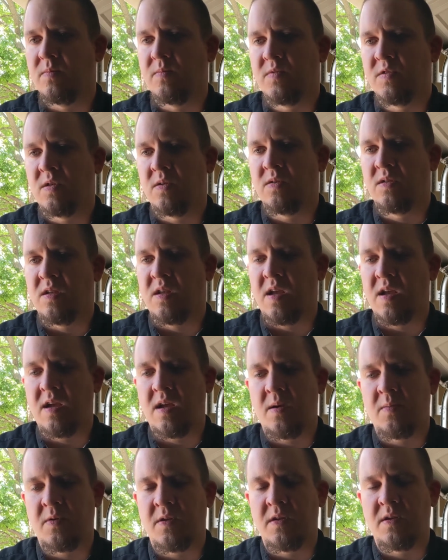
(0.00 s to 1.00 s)
So today
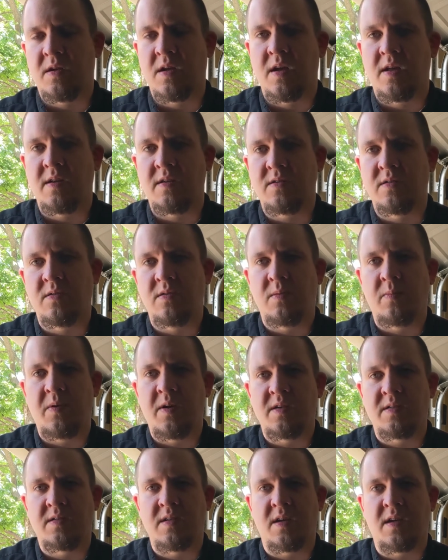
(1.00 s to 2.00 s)
I'm going to kind of do the
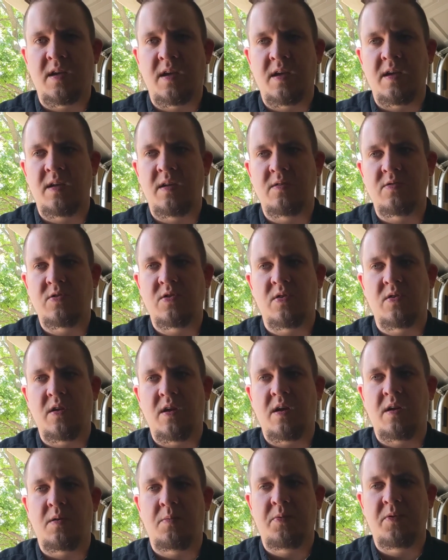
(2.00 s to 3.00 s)
best I can. I'll show you
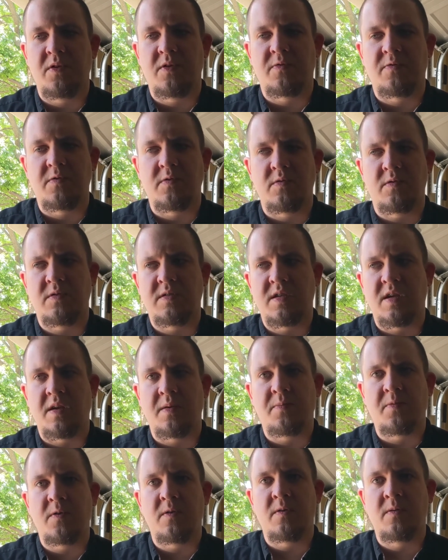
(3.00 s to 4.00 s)
how to pull a fuel
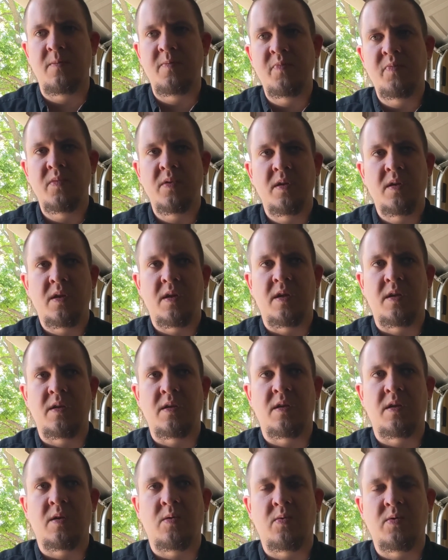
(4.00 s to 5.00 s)
sample, and
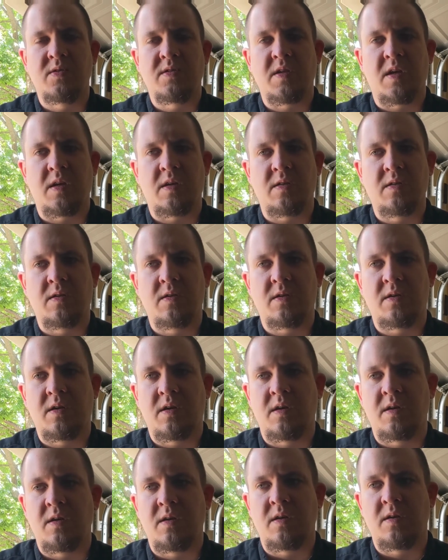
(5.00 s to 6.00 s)
we'll take a look
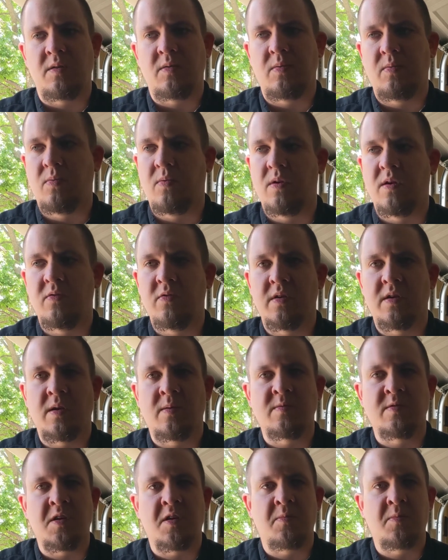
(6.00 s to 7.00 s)
at whatever
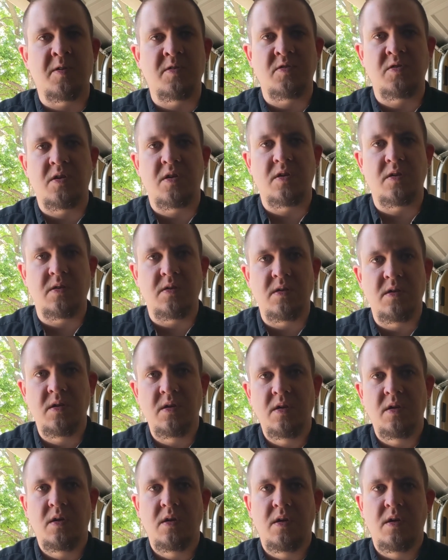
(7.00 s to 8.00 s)
comes out of my truck,
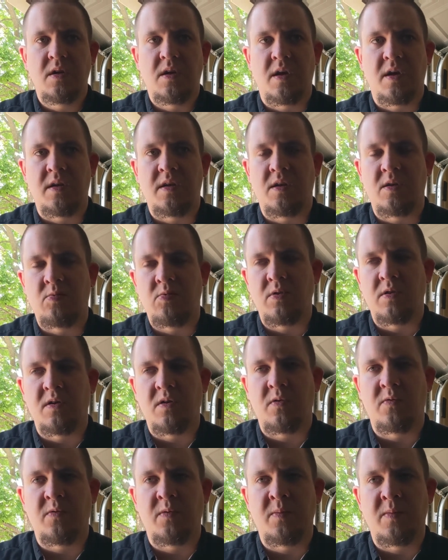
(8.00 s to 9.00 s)
and we'll
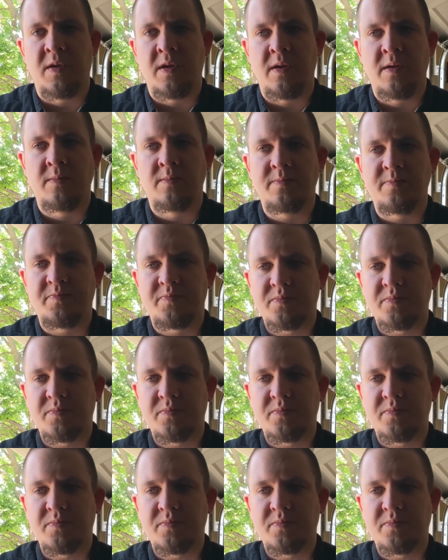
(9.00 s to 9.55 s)
go from there.